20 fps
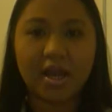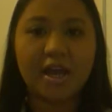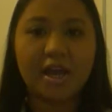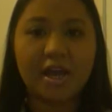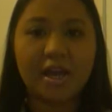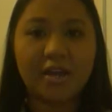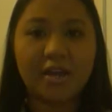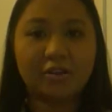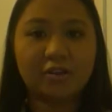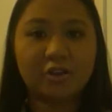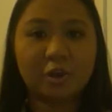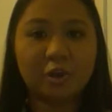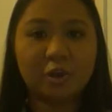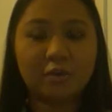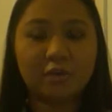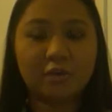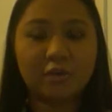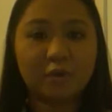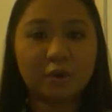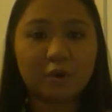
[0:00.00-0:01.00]
In
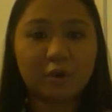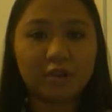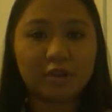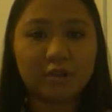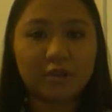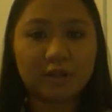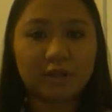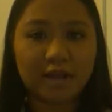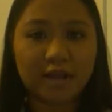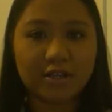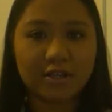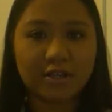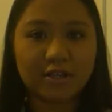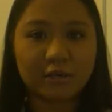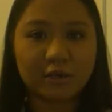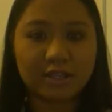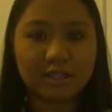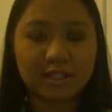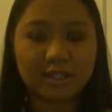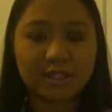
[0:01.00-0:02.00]
October 4,
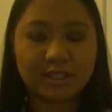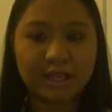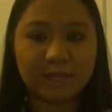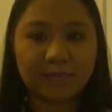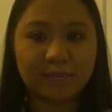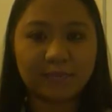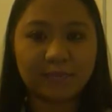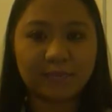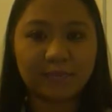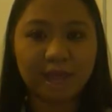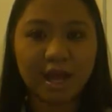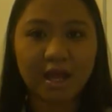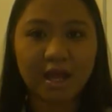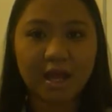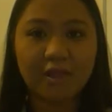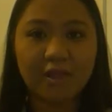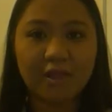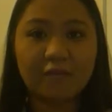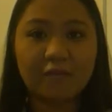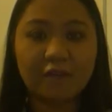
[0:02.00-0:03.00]
2014,
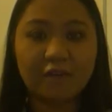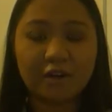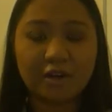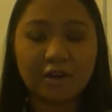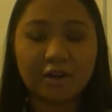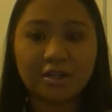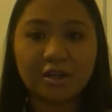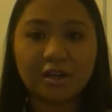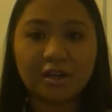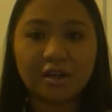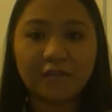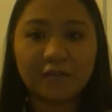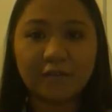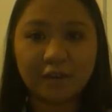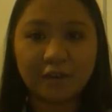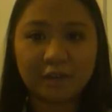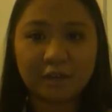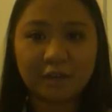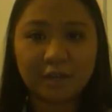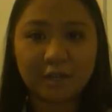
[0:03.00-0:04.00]
the first
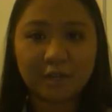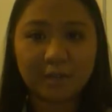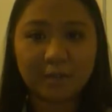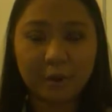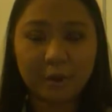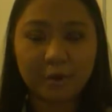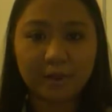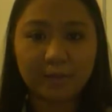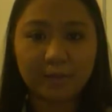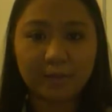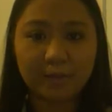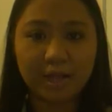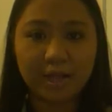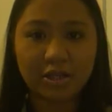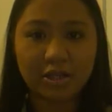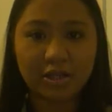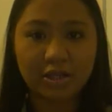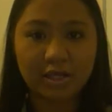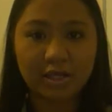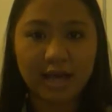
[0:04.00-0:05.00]
confirmed Ebola
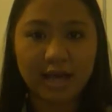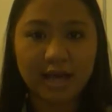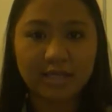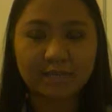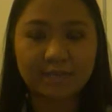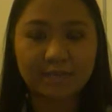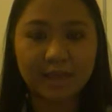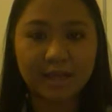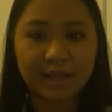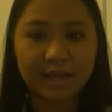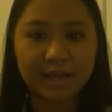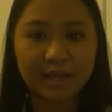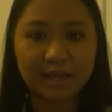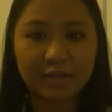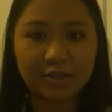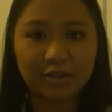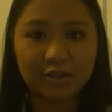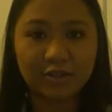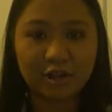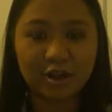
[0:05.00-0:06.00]
patient has made it
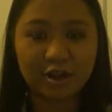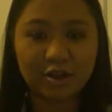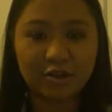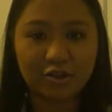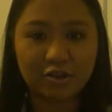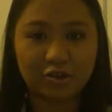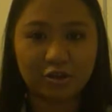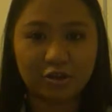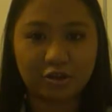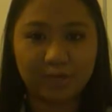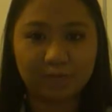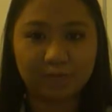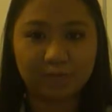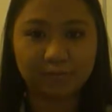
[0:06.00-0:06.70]
into the country.